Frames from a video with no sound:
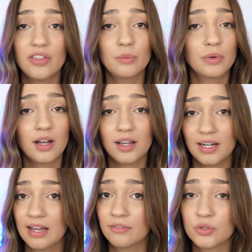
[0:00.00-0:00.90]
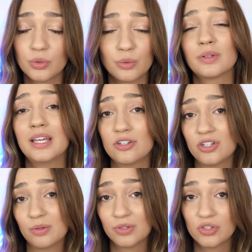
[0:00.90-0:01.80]
then we're not going to have a true
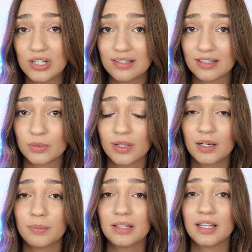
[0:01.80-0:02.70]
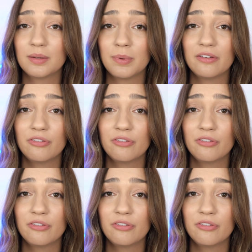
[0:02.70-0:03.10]
relationship with Jesus. We got to be led by